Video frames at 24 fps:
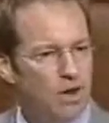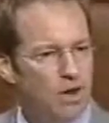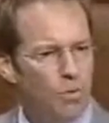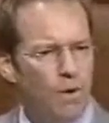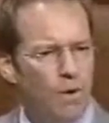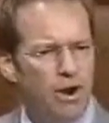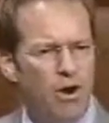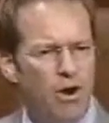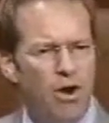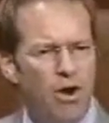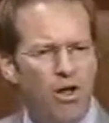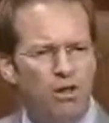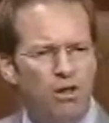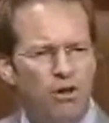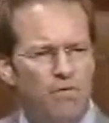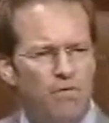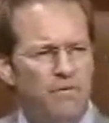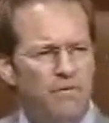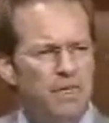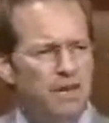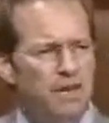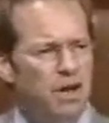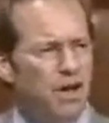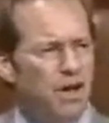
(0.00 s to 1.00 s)
Went all
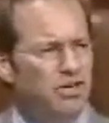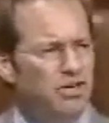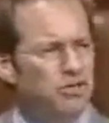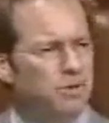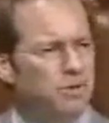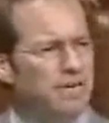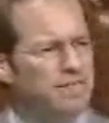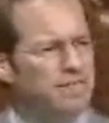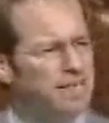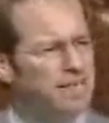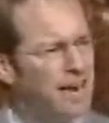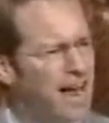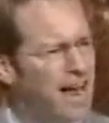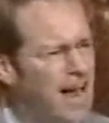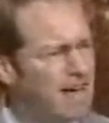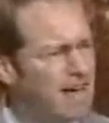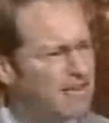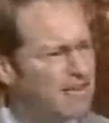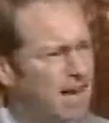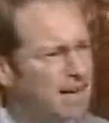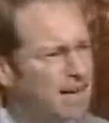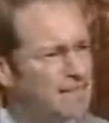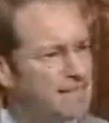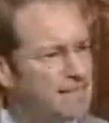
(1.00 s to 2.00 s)
over the country and said,
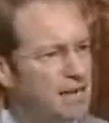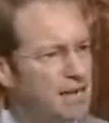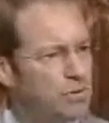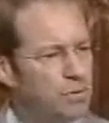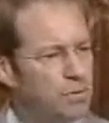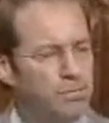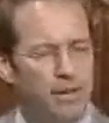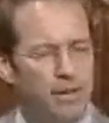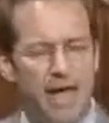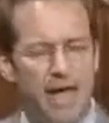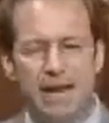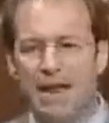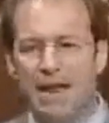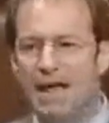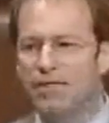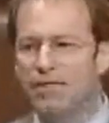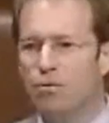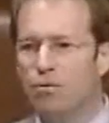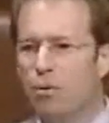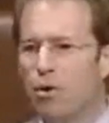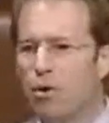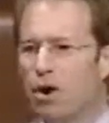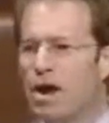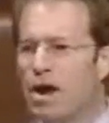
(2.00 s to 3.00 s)
I've got a secret plan to
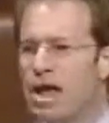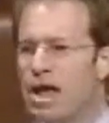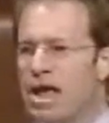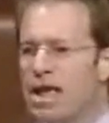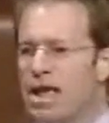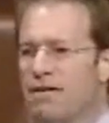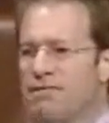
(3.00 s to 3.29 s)
end the war.